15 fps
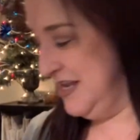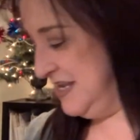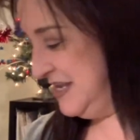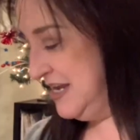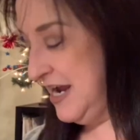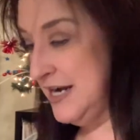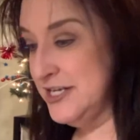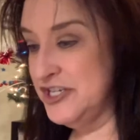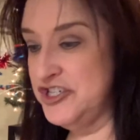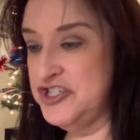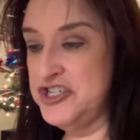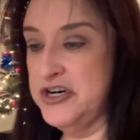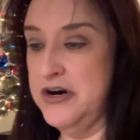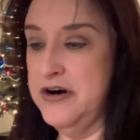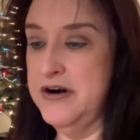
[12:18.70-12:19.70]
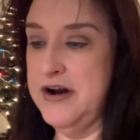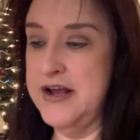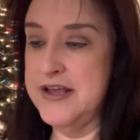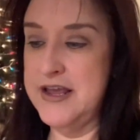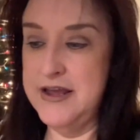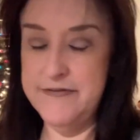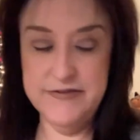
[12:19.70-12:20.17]
next chart I
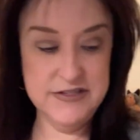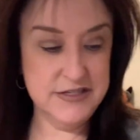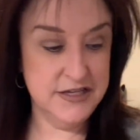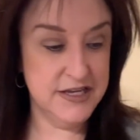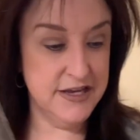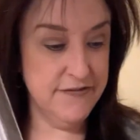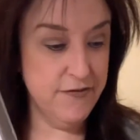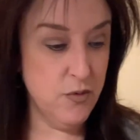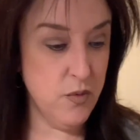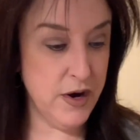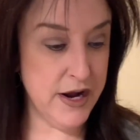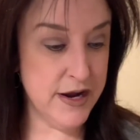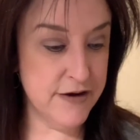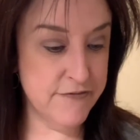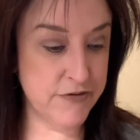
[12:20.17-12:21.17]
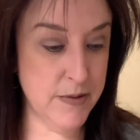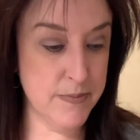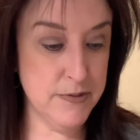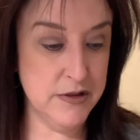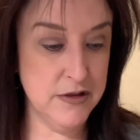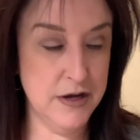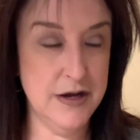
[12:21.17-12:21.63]
gave as a giveaway from
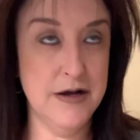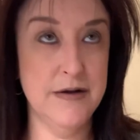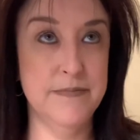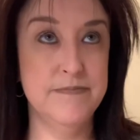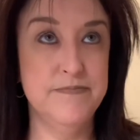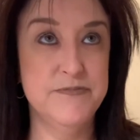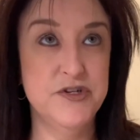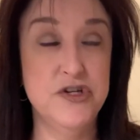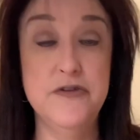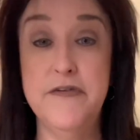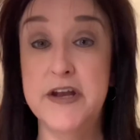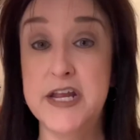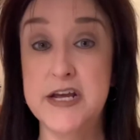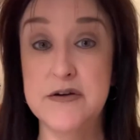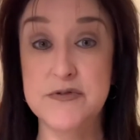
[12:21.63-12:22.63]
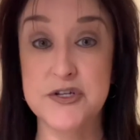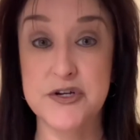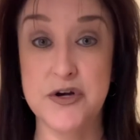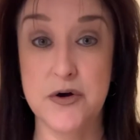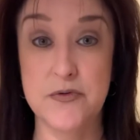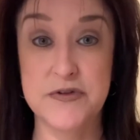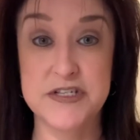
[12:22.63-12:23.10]
the, um, two videos
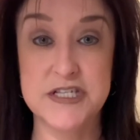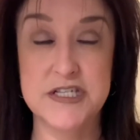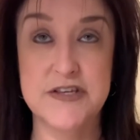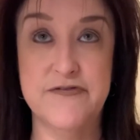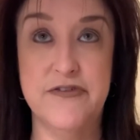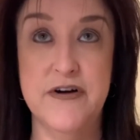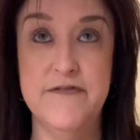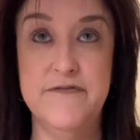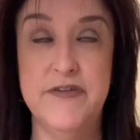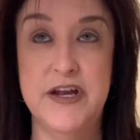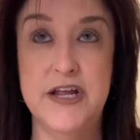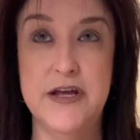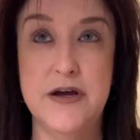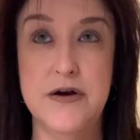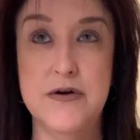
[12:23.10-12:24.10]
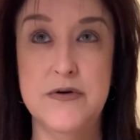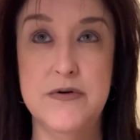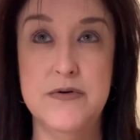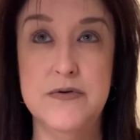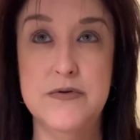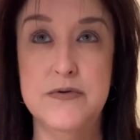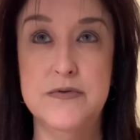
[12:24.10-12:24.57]
ago. This is from
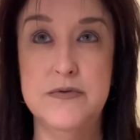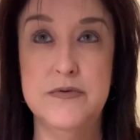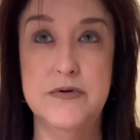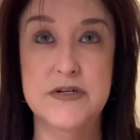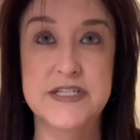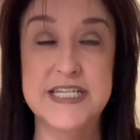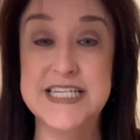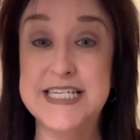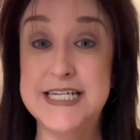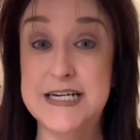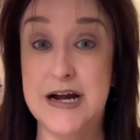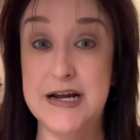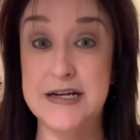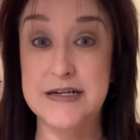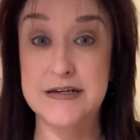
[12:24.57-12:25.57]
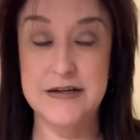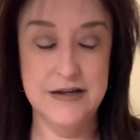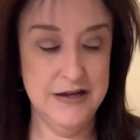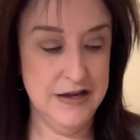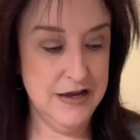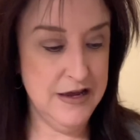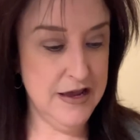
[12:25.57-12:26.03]
video 69.
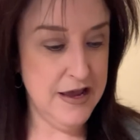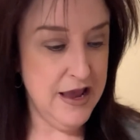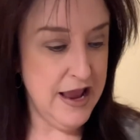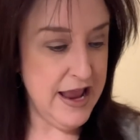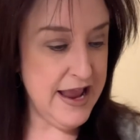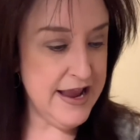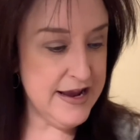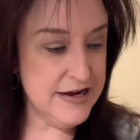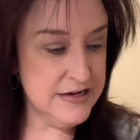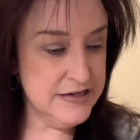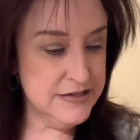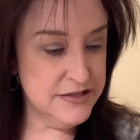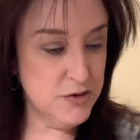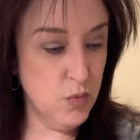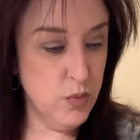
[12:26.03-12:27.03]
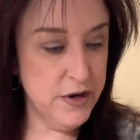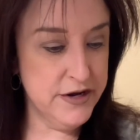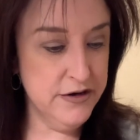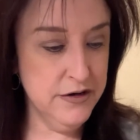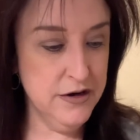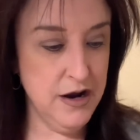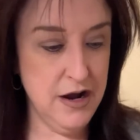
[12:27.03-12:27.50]
And the
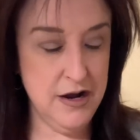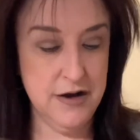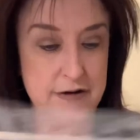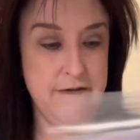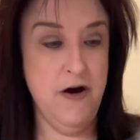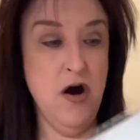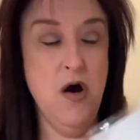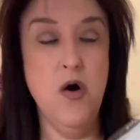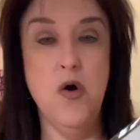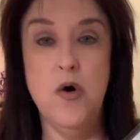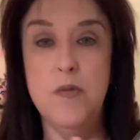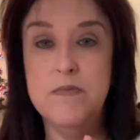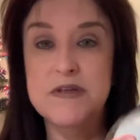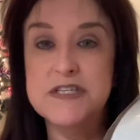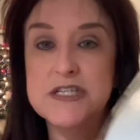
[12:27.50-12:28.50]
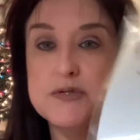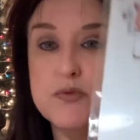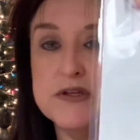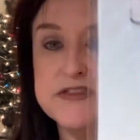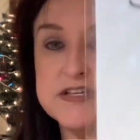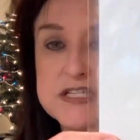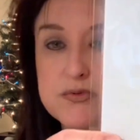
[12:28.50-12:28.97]
winner of Home, this is
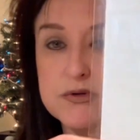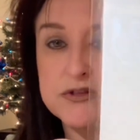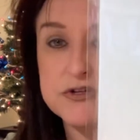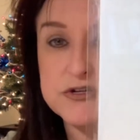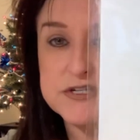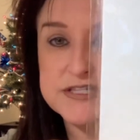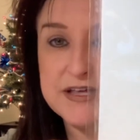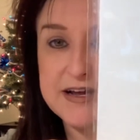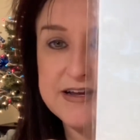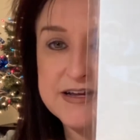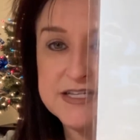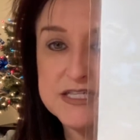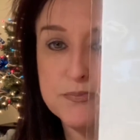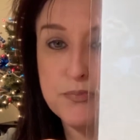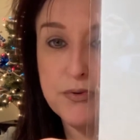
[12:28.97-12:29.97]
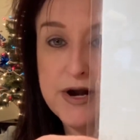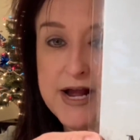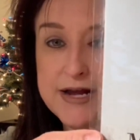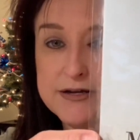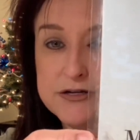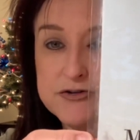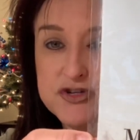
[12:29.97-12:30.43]
what this one looks like. It's a
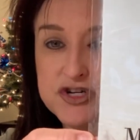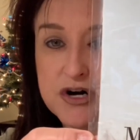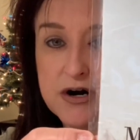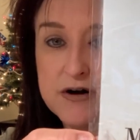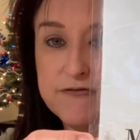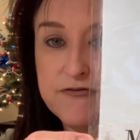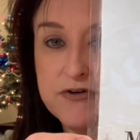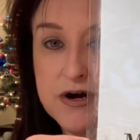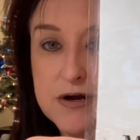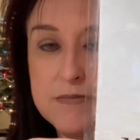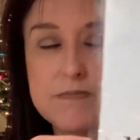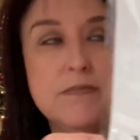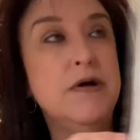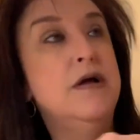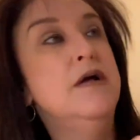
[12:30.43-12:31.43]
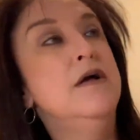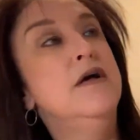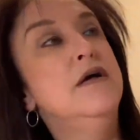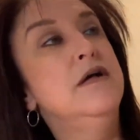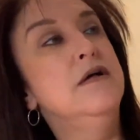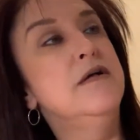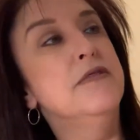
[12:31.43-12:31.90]
brand new chart from
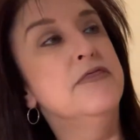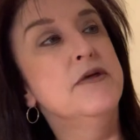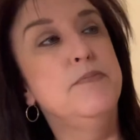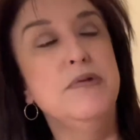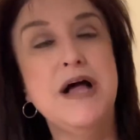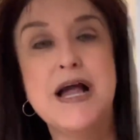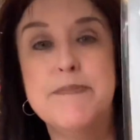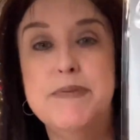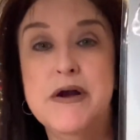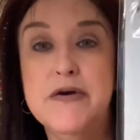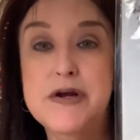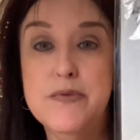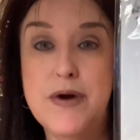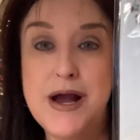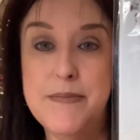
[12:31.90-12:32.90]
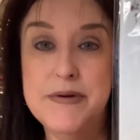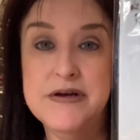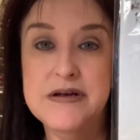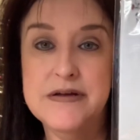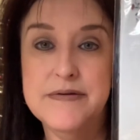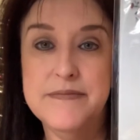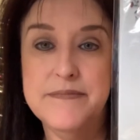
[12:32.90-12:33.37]
the Blackberry Rabbit.